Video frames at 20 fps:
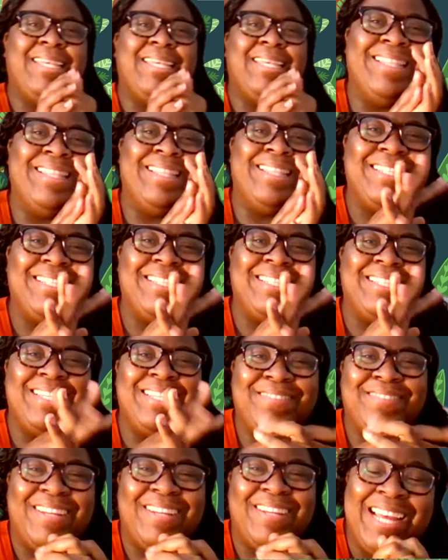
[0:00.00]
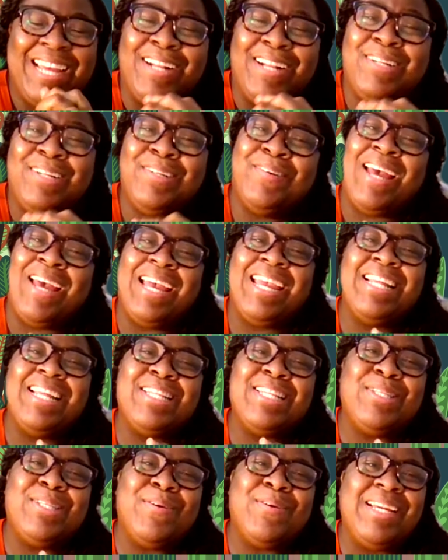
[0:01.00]
No, this is what, I don't know.
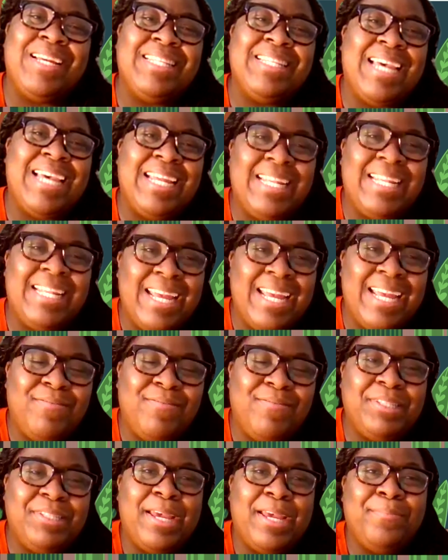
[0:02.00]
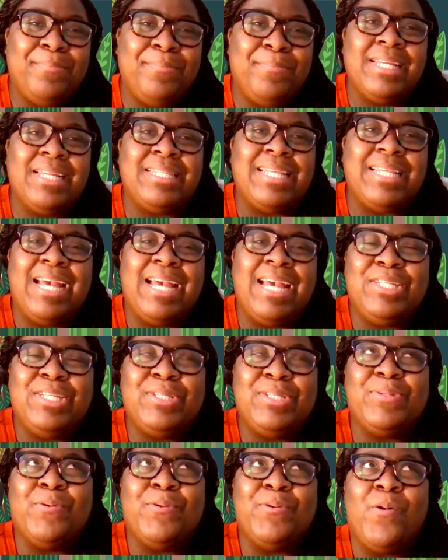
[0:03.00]
I get so excited every time because
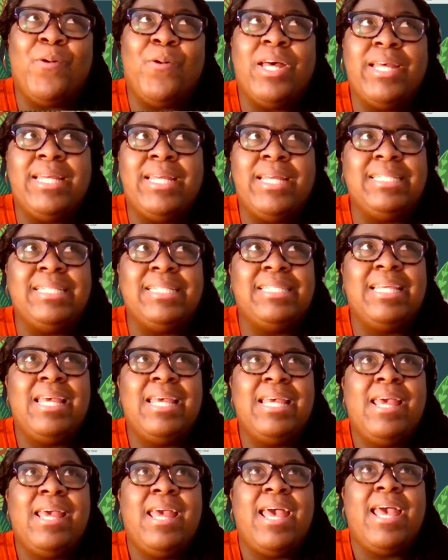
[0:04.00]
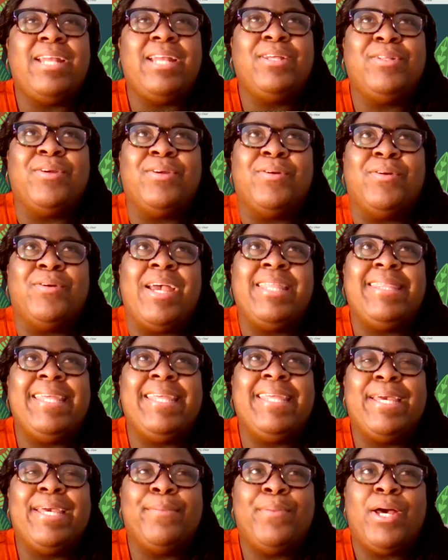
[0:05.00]
I just want, I don't know,
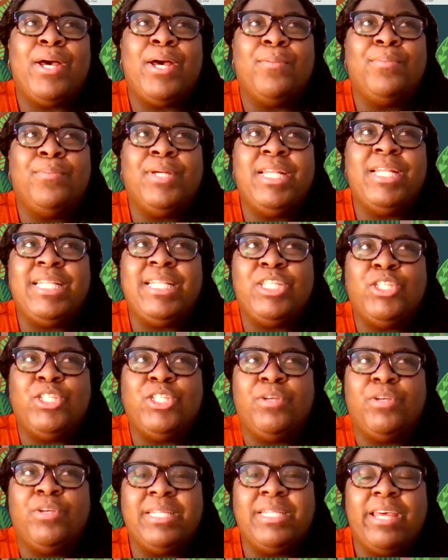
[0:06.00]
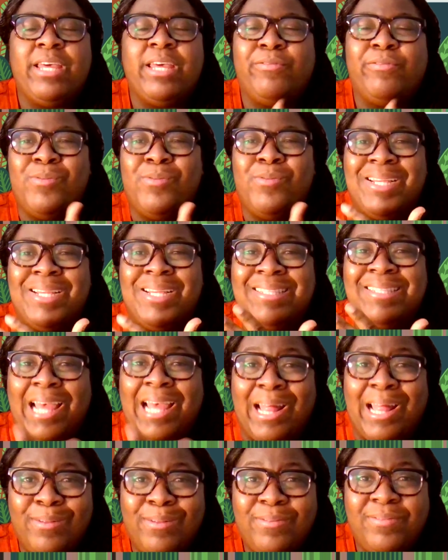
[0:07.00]
I think about putting this trip together for
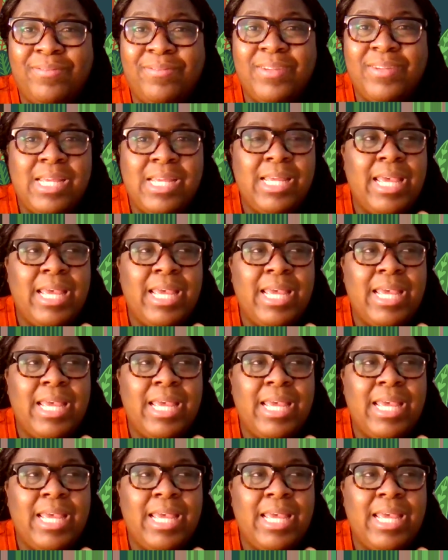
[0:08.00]
myself,